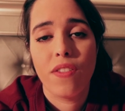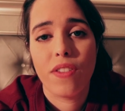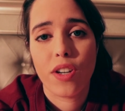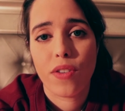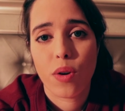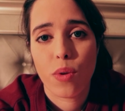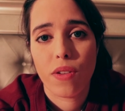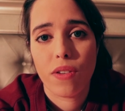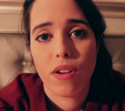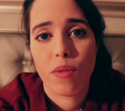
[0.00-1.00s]
very far
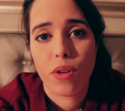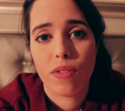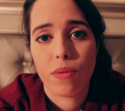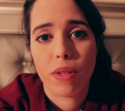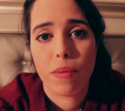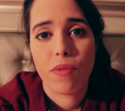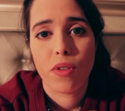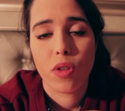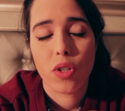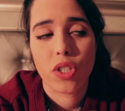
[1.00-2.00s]
away from them for
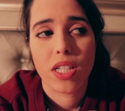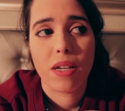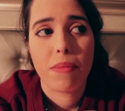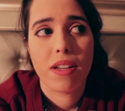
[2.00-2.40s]
a long time.